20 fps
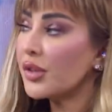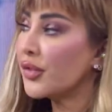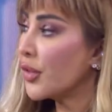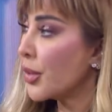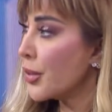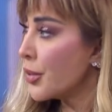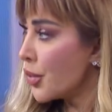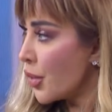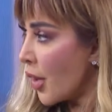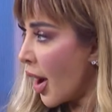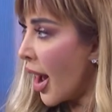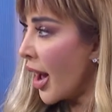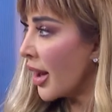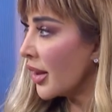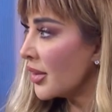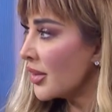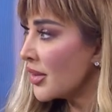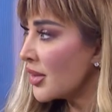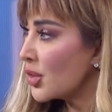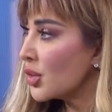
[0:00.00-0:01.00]
for
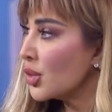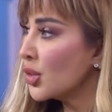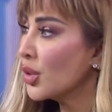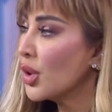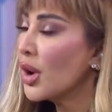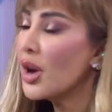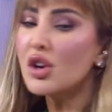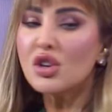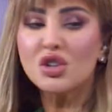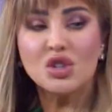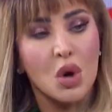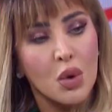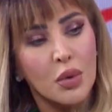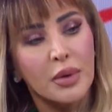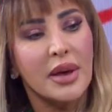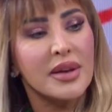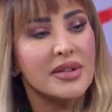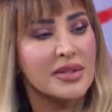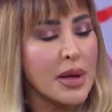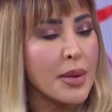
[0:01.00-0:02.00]
brands to
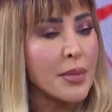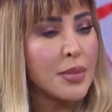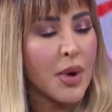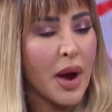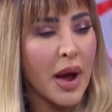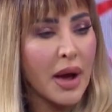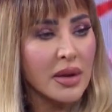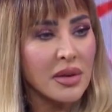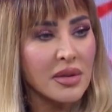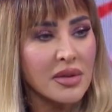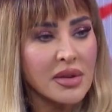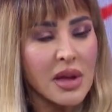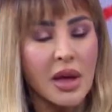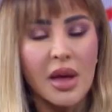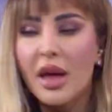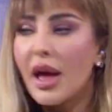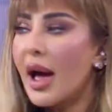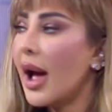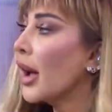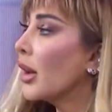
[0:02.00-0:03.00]
showcase their brands,
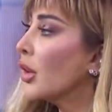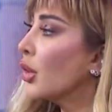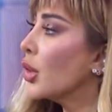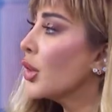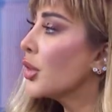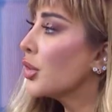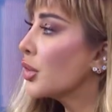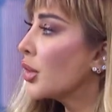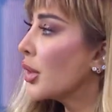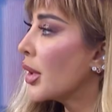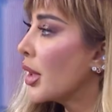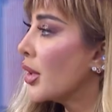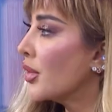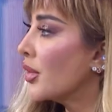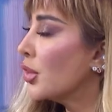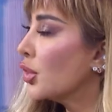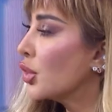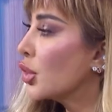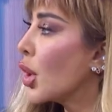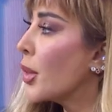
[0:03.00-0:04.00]
and also
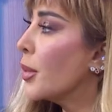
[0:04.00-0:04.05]
even to go